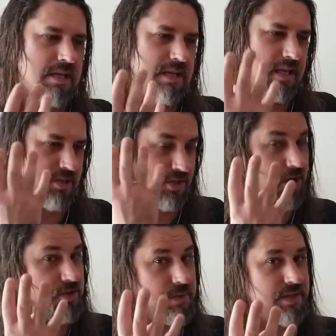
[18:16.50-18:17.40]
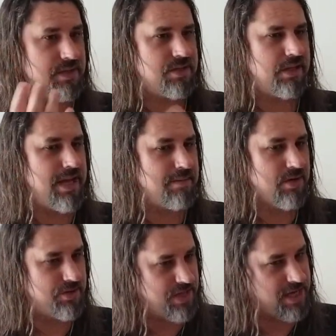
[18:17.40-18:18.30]
it starts with a
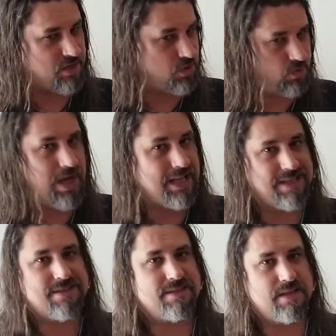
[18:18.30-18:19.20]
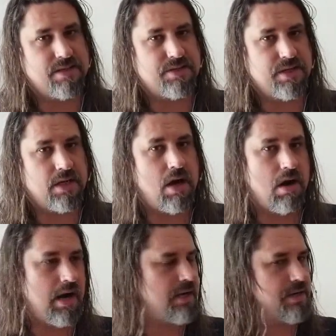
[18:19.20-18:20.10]
disclaimer saying, do not listen to this in a
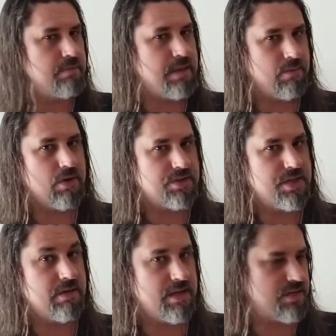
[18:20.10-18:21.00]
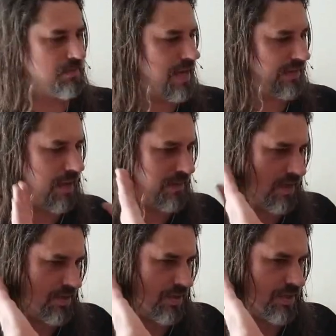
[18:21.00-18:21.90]
car. I couldn't be more serious about that
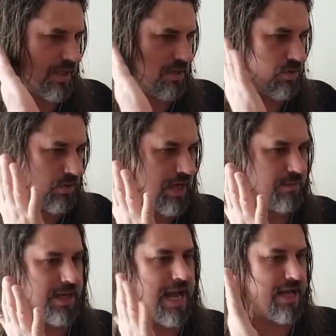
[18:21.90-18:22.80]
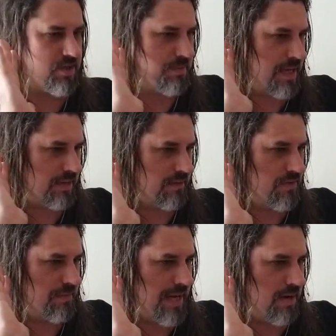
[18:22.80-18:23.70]
because there's an entrainment aspect of
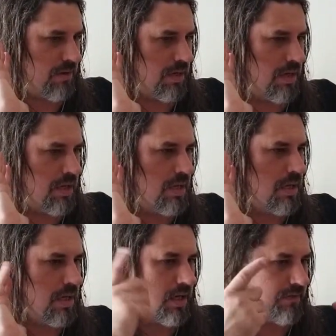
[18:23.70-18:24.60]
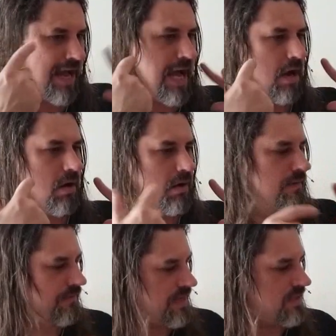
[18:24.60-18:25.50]
the power of how
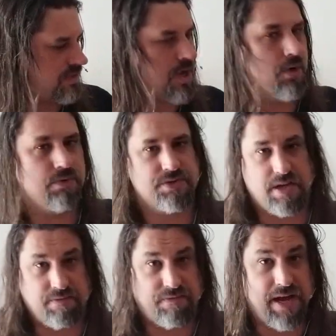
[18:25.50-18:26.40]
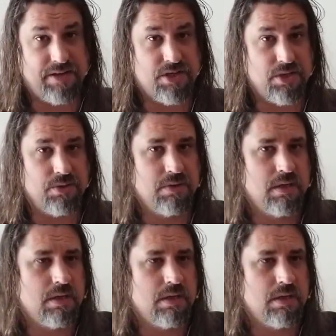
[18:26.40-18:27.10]
these tones affect you.